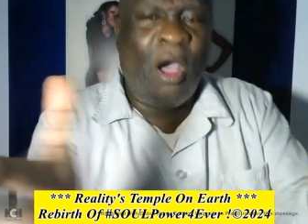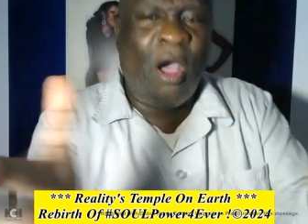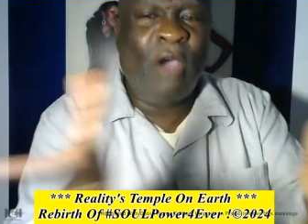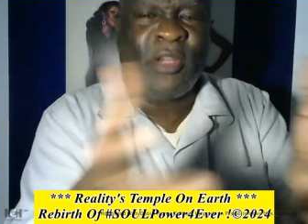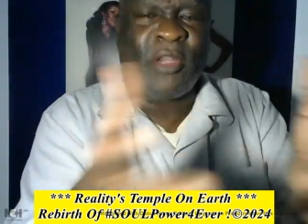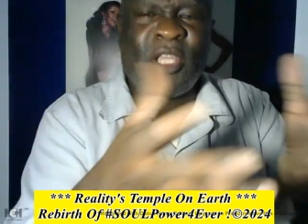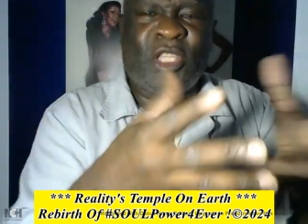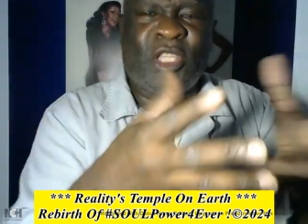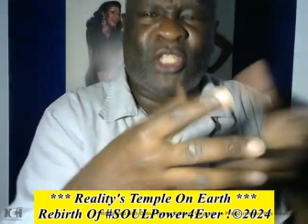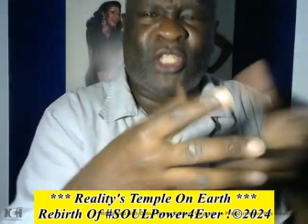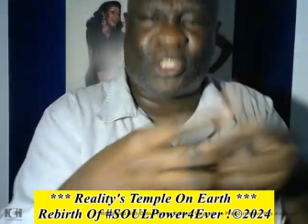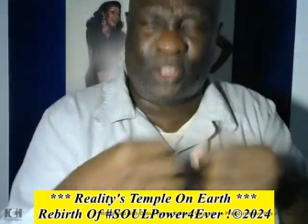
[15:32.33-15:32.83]
all
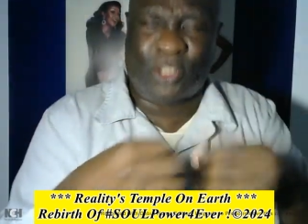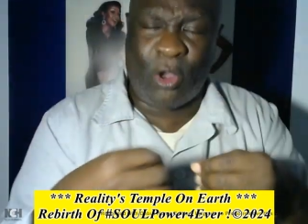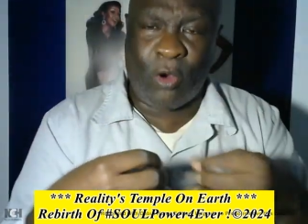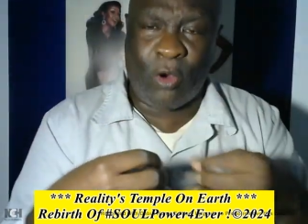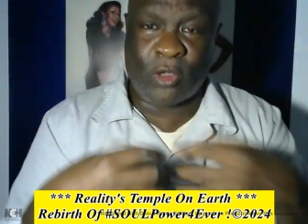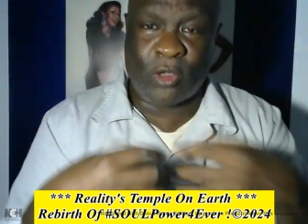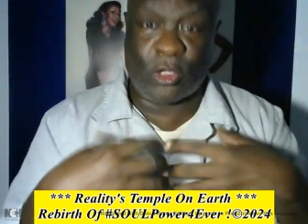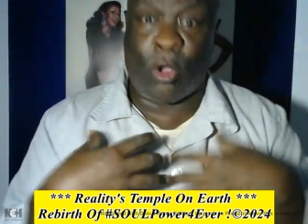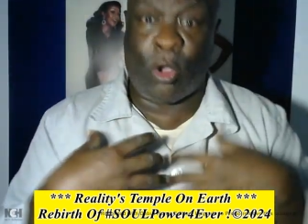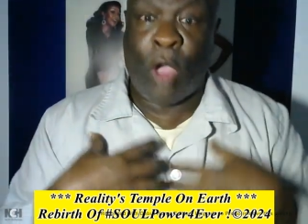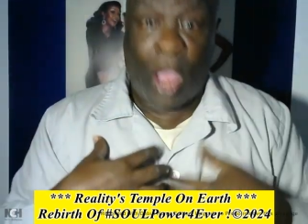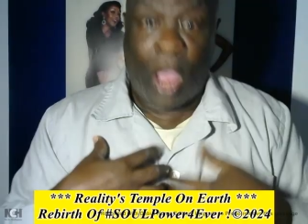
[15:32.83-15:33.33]
these
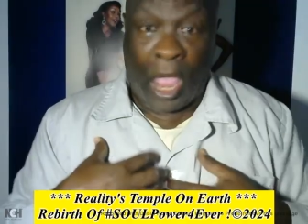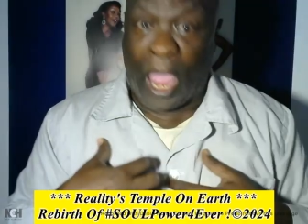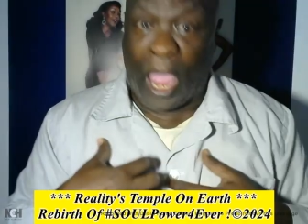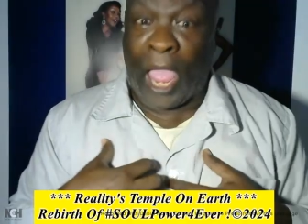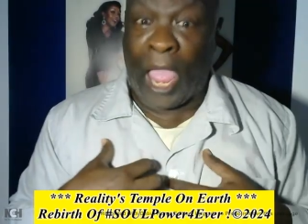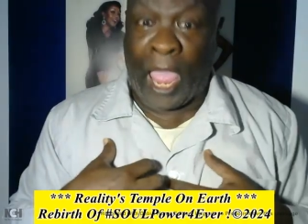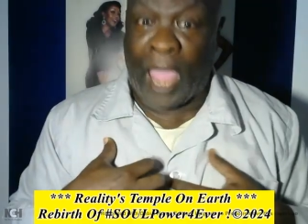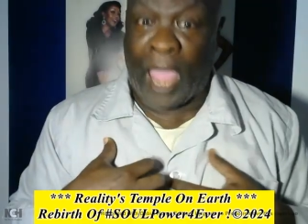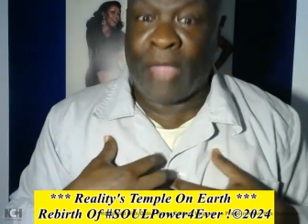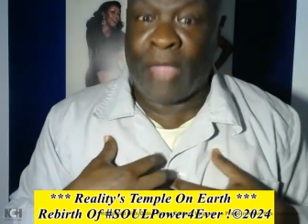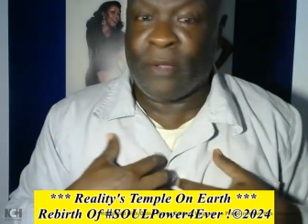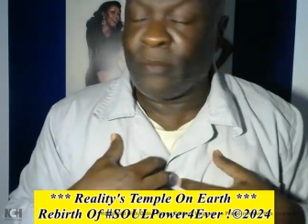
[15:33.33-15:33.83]
stories. Oh,
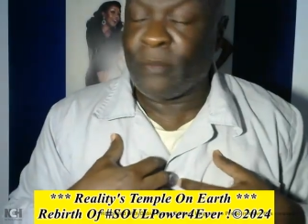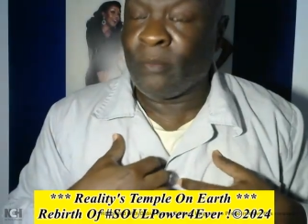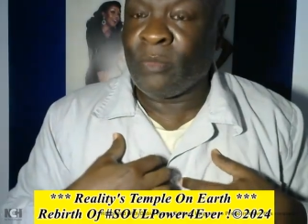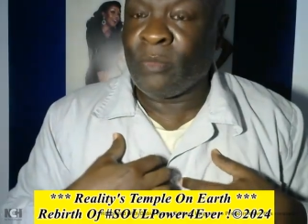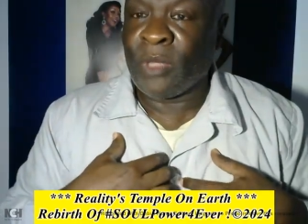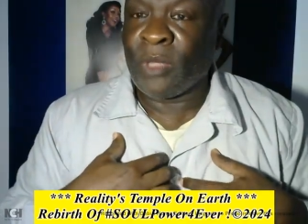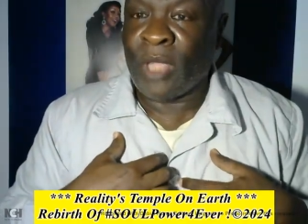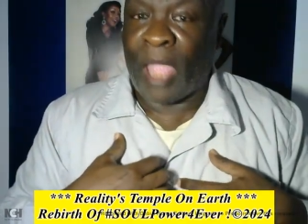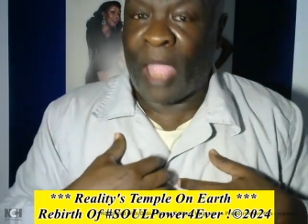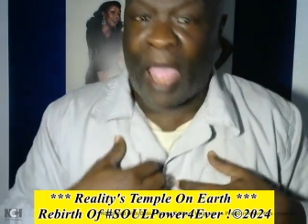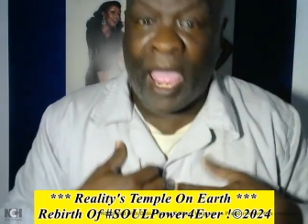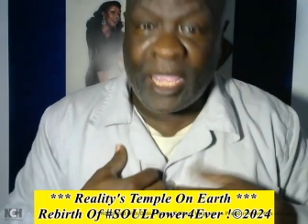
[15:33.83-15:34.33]
I,
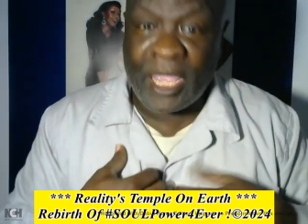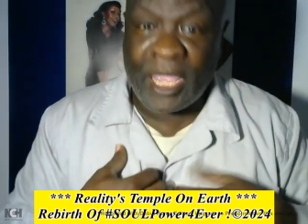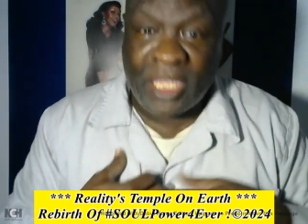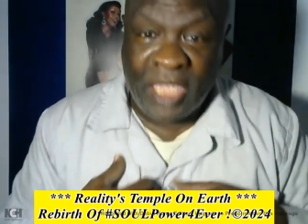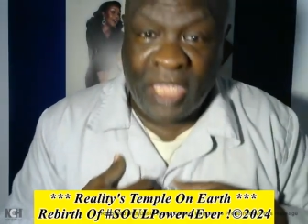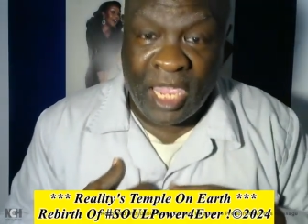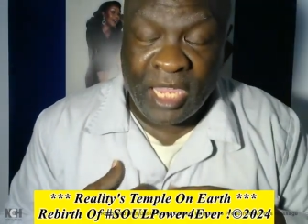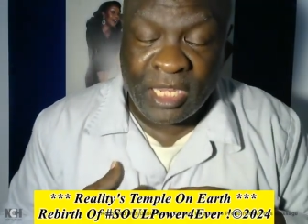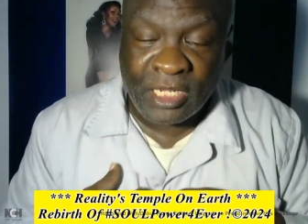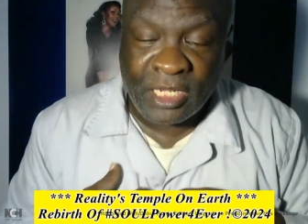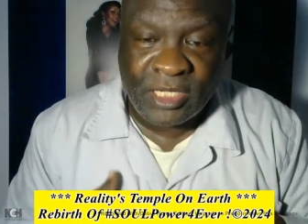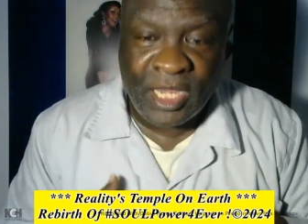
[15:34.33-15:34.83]
I, I
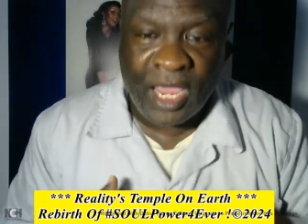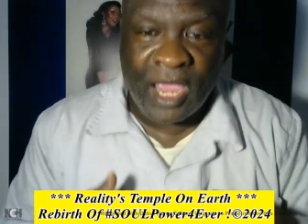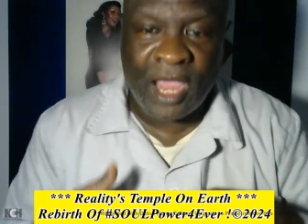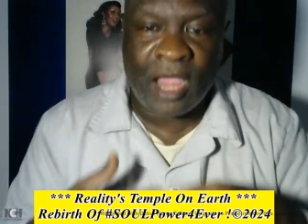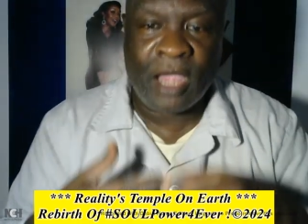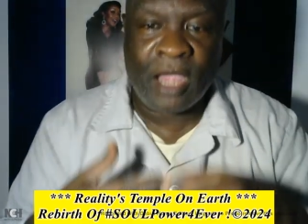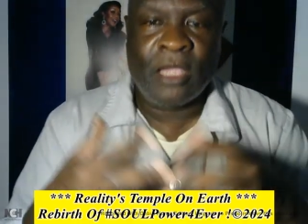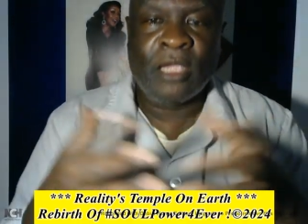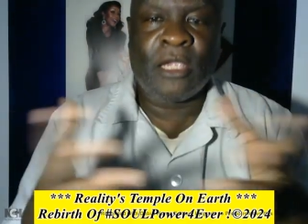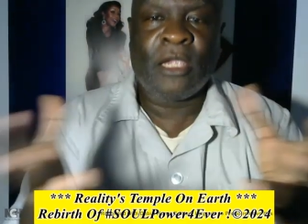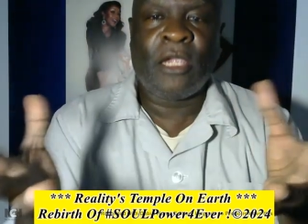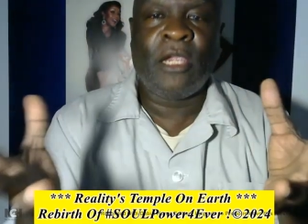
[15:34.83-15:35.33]
can't die.